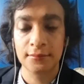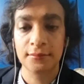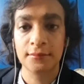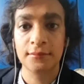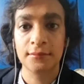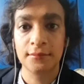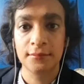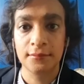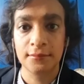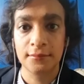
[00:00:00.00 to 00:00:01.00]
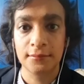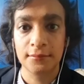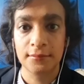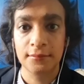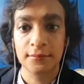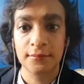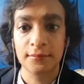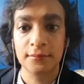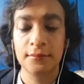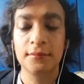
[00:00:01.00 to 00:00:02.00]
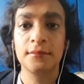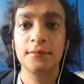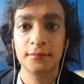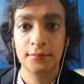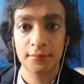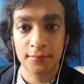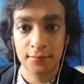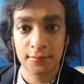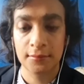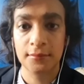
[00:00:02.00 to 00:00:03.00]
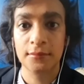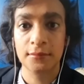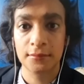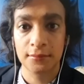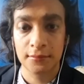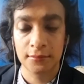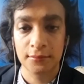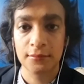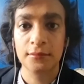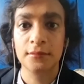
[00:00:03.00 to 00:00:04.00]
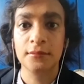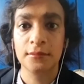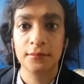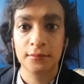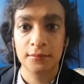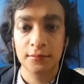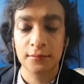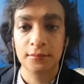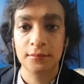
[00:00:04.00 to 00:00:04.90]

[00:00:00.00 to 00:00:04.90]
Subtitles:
[no speech]